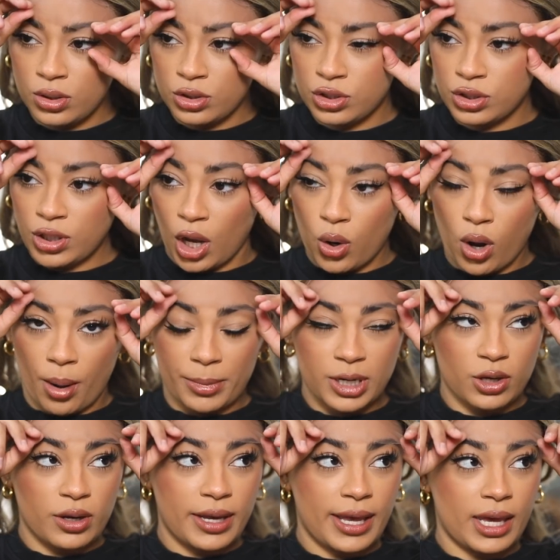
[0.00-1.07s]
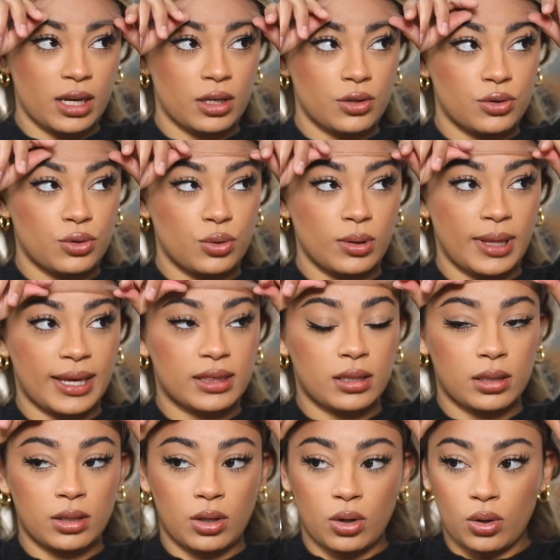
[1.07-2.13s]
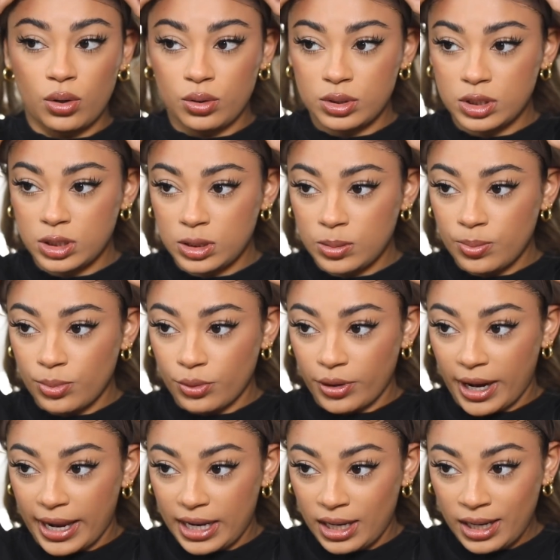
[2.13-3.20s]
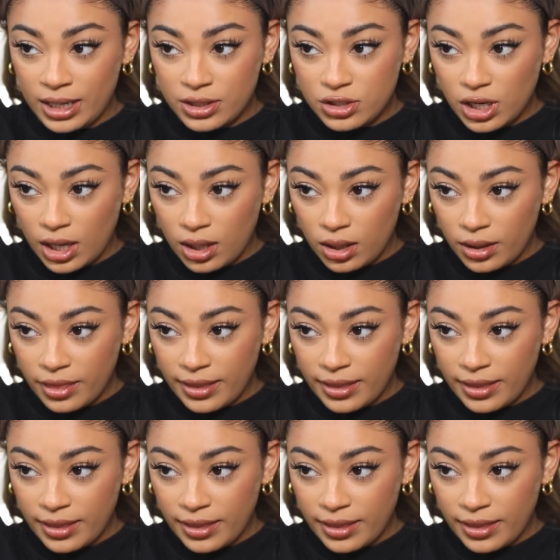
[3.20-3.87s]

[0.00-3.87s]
So I'm gonna go ahead and do like the little spray gel